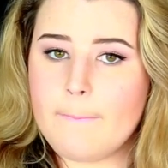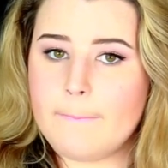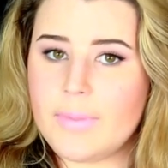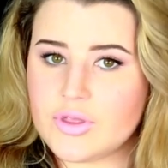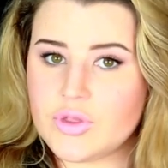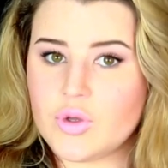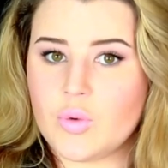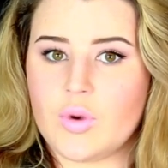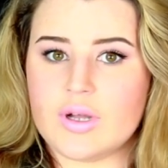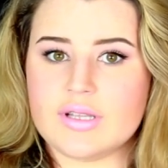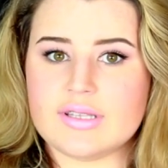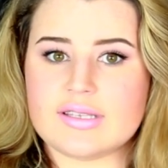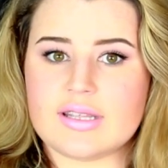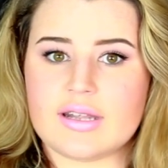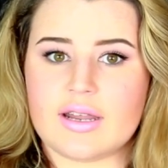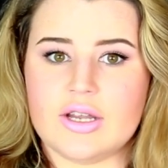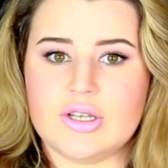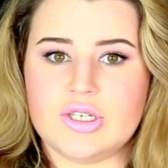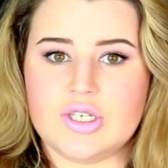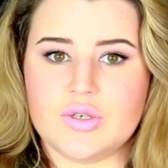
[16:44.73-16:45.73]
but the ones
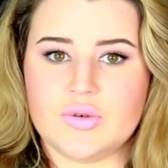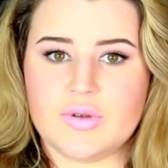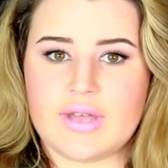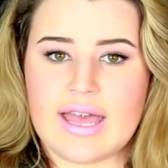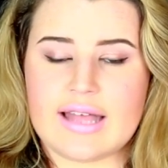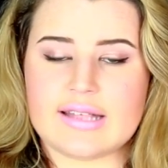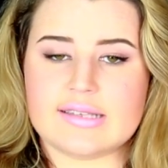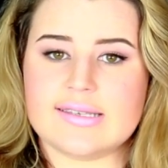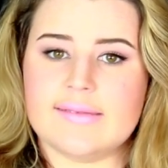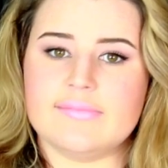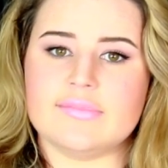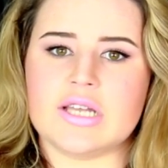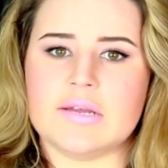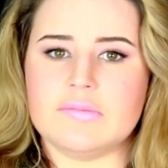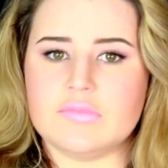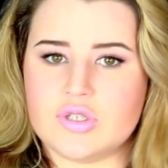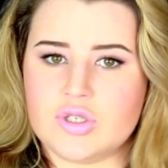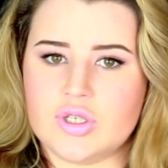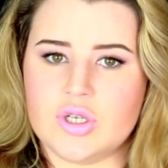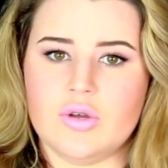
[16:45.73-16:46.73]
that I do get
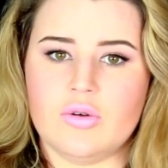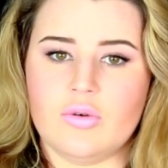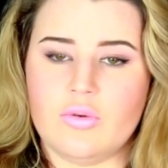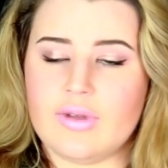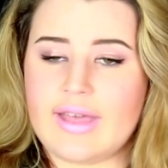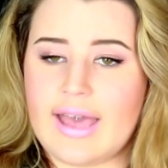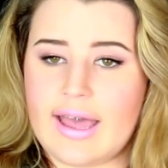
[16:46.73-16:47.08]
sometimes do